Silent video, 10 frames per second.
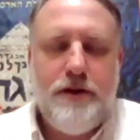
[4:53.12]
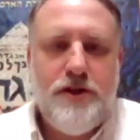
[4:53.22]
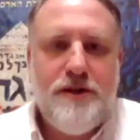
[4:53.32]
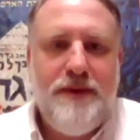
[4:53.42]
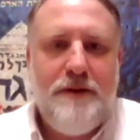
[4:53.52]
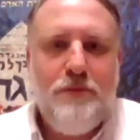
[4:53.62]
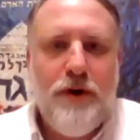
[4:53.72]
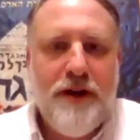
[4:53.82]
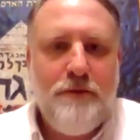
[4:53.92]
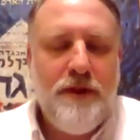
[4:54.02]
Shabbat
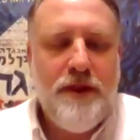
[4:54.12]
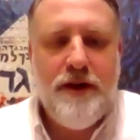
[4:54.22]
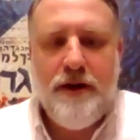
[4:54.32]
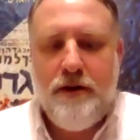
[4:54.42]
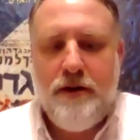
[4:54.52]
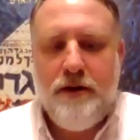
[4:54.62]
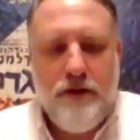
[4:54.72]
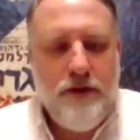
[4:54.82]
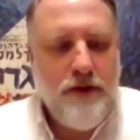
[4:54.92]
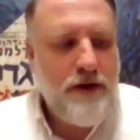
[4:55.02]
morning, when the
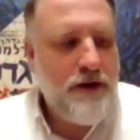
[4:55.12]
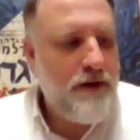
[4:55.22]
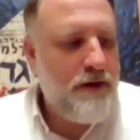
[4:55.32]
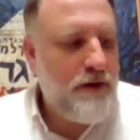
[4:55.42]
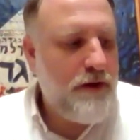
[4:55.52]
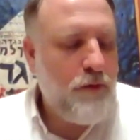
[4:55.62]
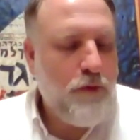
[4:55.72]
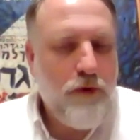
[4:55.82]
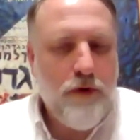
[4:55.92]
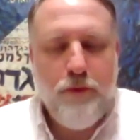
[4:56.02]

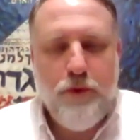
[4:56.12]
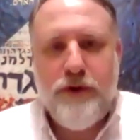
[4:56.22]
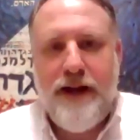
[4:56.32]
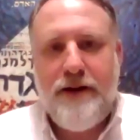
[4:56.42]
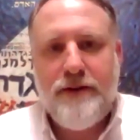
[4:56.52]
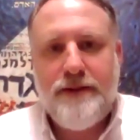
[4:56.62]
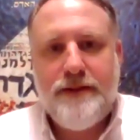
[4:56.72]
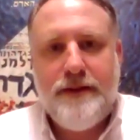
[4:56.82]
war broke out,